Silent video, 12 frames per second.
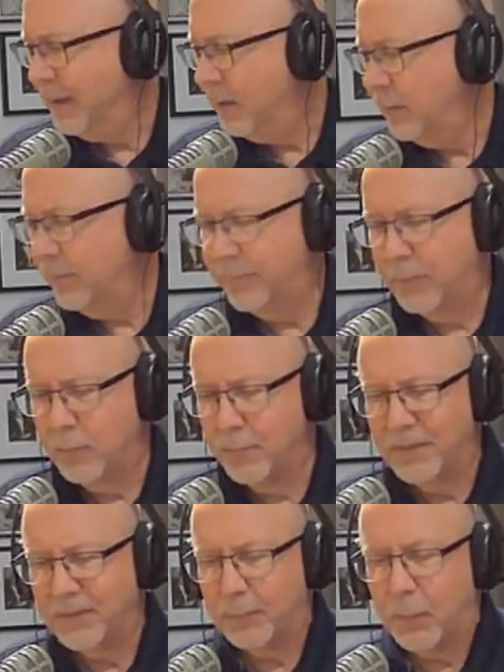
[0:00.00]
If you
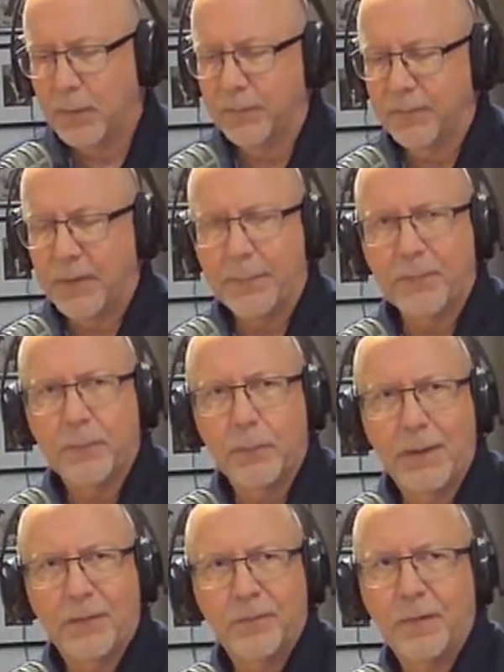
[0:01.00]
missed part of this
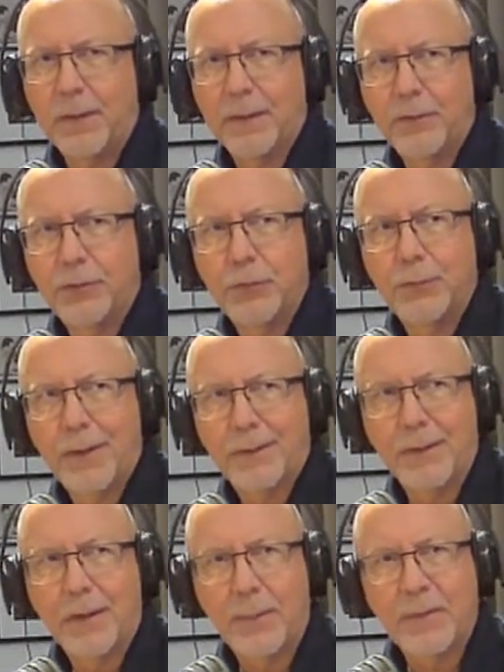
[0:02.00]
episode,
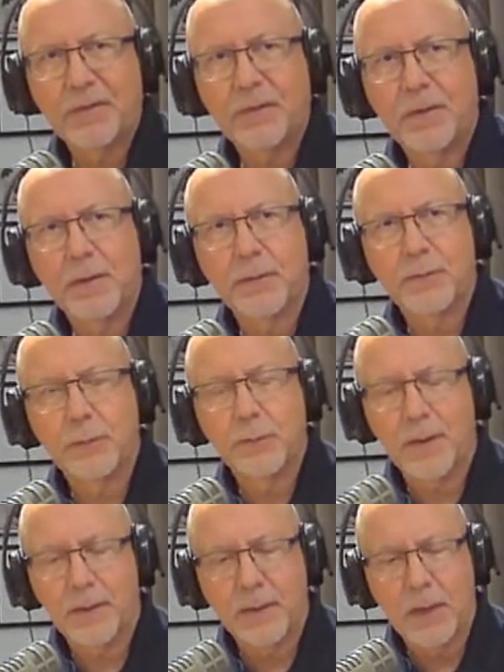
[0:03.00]
stlintune.com,
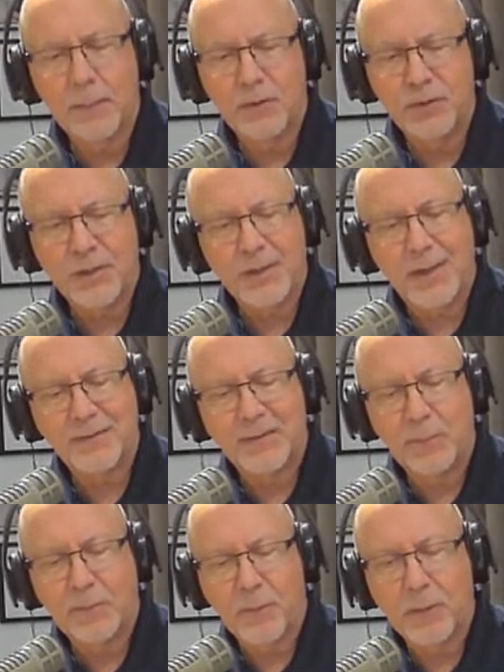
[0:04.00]
and check out
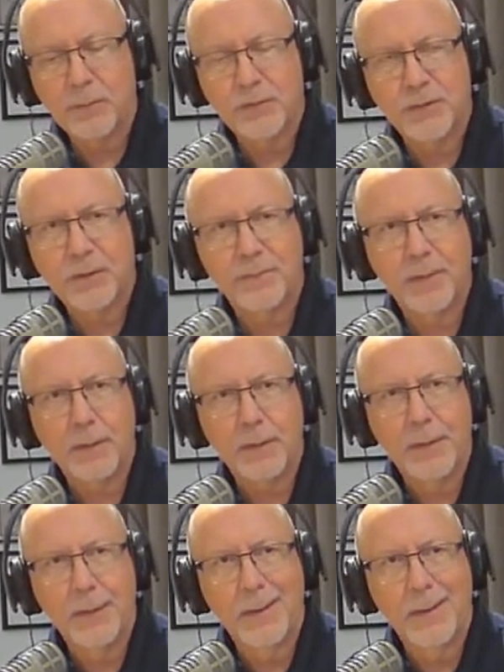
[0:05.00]
some of our other stuff there.